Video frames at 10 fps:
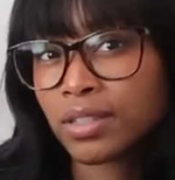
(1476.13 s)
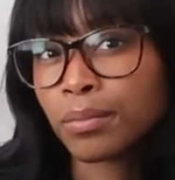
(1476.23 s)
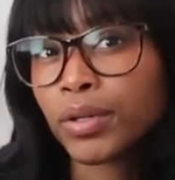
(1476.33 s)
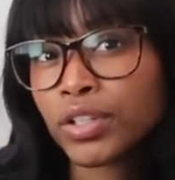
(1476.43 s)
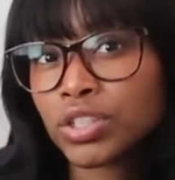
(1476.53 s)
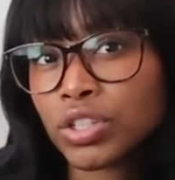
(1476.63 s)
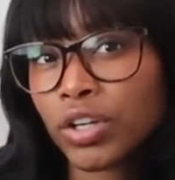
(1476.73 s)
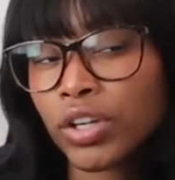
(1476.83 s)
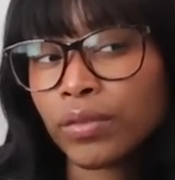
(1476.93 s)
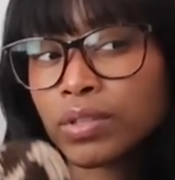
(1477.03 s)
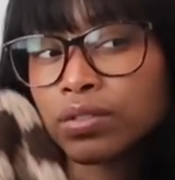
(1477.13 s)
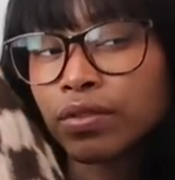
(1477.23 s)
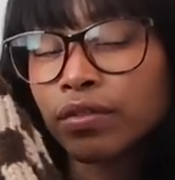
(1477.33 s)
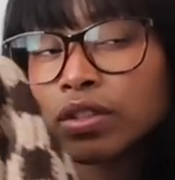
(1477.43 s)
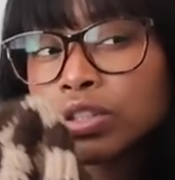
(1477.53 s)
I'm pretty sure it was
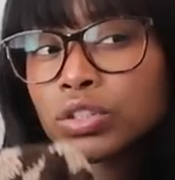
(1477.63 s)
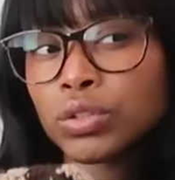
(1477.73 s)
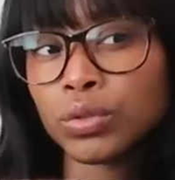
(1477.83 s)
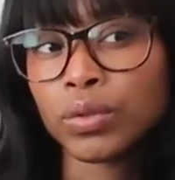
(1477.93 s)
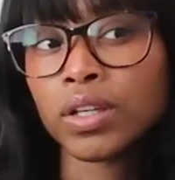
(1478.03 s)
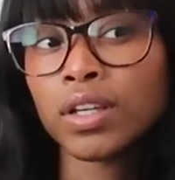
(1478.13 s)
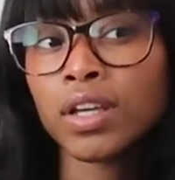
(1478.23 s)
52.